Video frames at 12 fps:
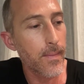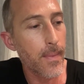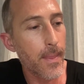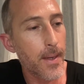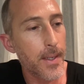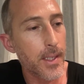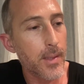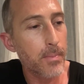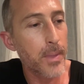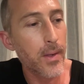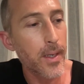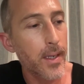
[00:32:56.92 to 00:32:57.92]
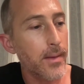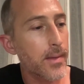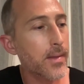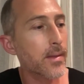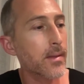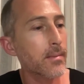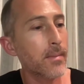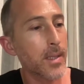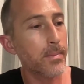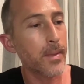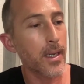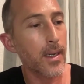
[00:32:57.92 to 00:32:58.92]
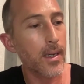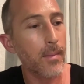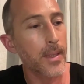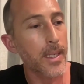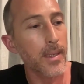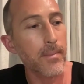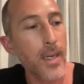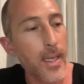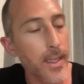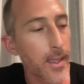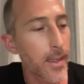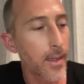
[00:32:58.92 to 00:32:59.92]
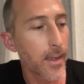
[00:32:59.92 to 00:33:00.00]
That experience must be accompanied by